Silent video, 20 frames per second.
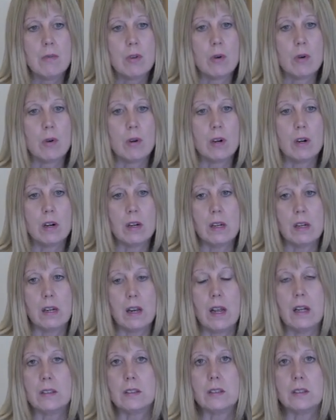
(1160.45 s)
or in
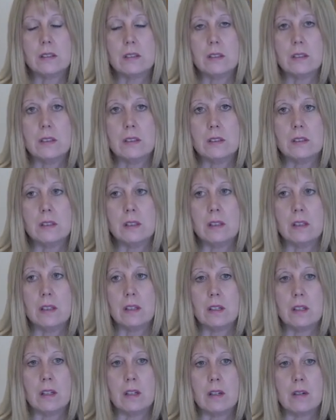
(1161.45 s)
essences, in
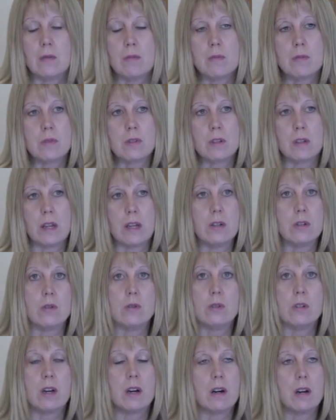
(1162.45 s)
a like
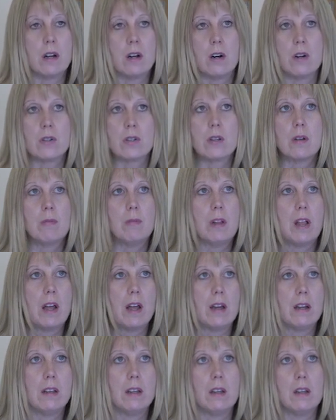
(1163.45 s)
doTERRA or some
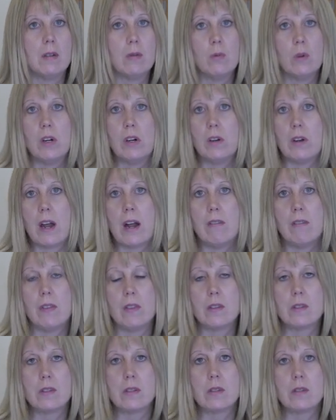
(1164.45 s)
line that we don't have in
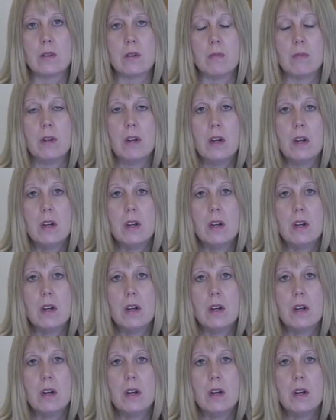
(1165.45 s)
the system.